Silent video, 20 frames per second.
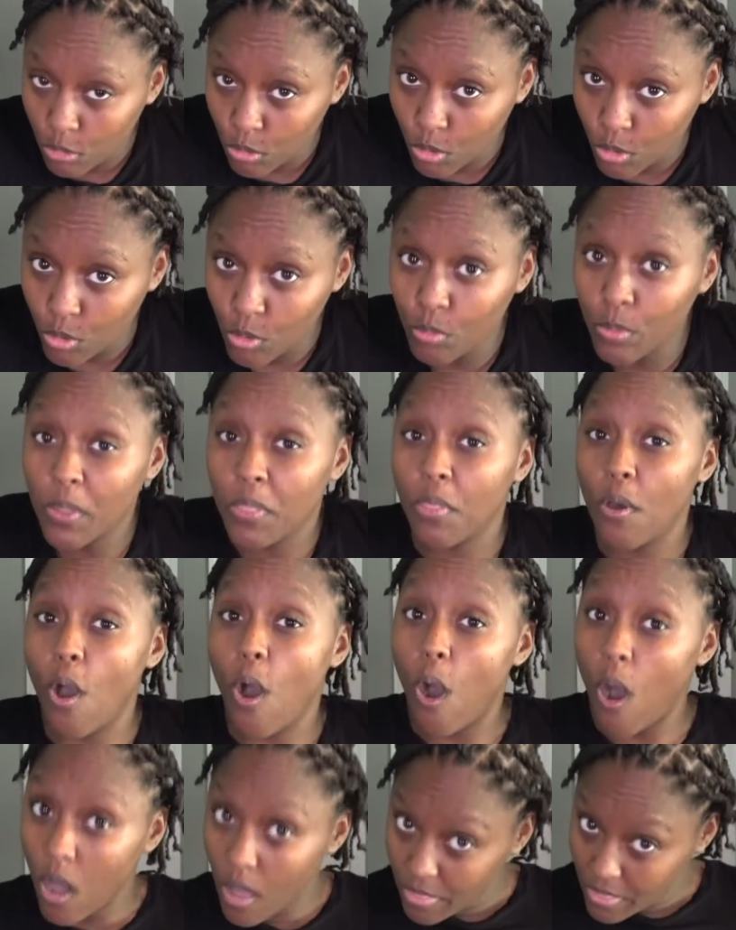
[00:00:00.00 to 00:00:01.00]
through with
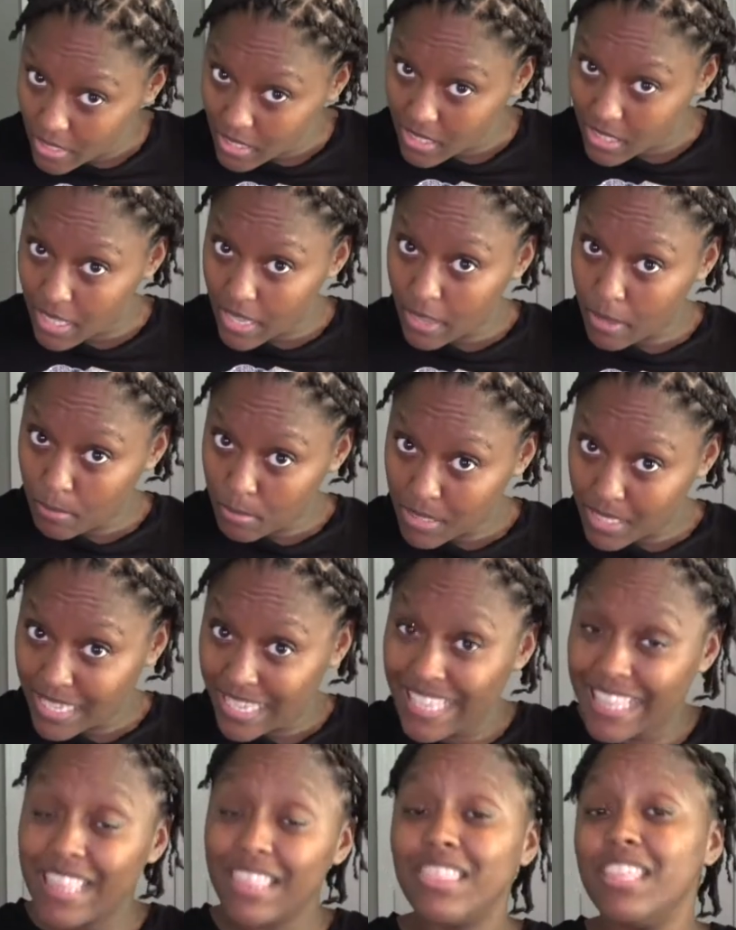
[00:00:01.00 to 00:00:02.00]
all the steps
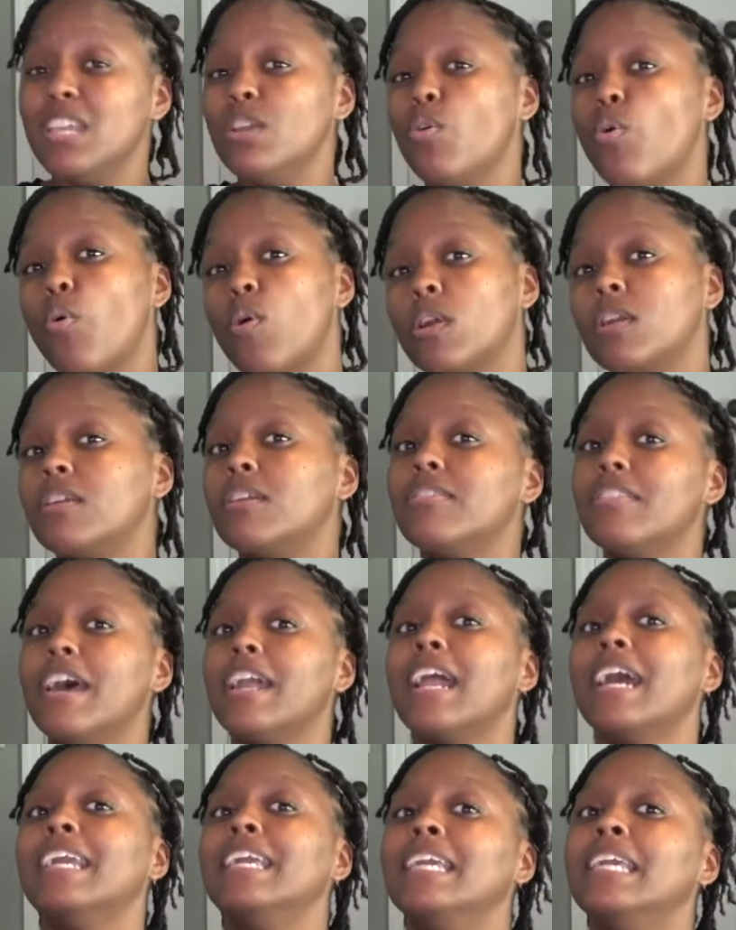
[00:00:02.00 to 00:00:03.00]
in the order
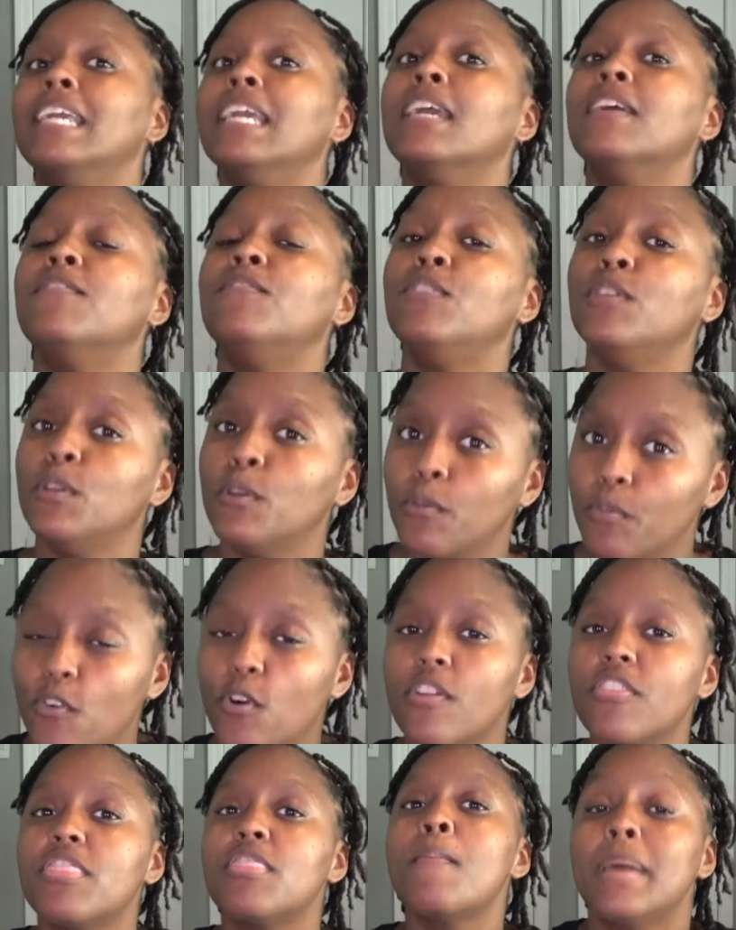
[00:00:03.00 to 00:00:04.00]
that I give you
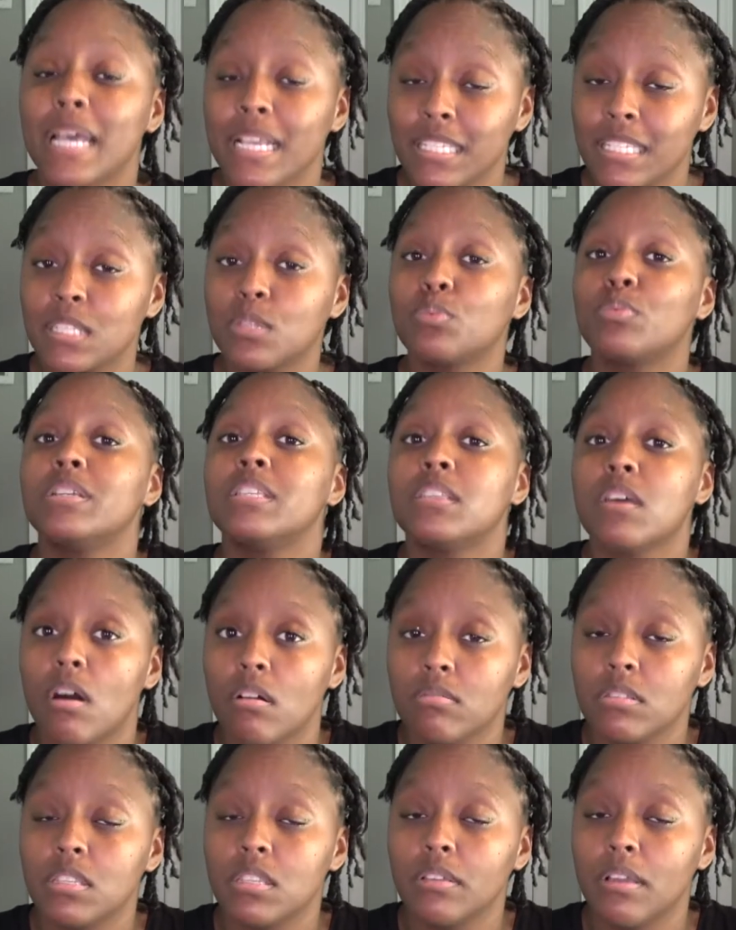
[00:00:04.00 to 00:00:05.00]
for best
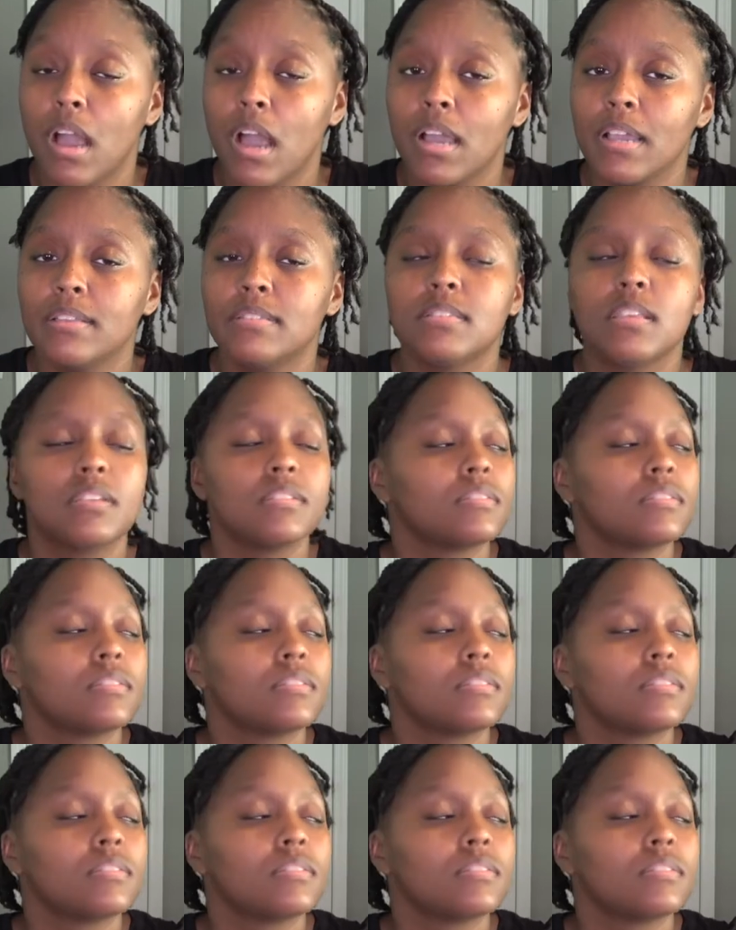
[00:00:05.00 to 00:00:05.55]
results, you guys.